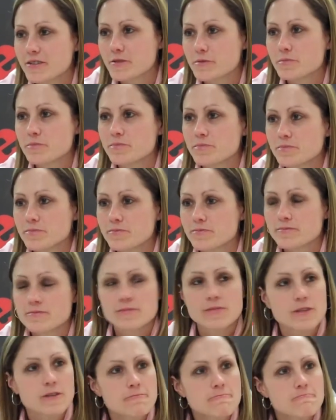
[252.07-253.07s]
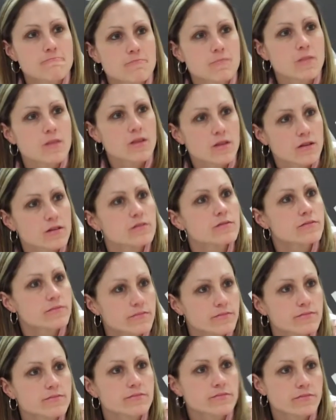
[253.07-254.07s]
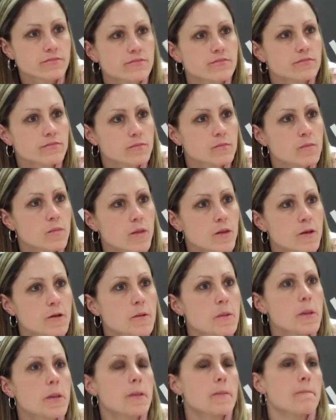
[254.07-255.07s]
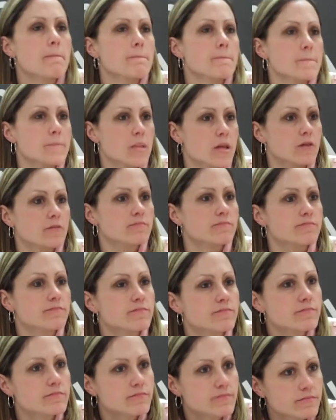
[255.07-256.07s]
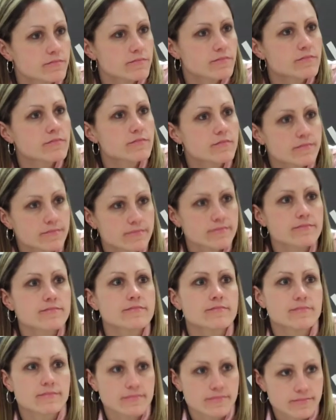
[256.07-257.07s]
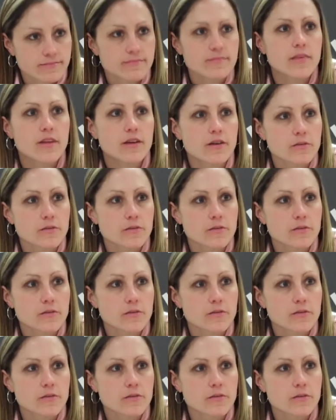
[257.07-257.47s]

It kind of, well, it was one thing when you just said that with playing well on one night, all 5 starters make double figures.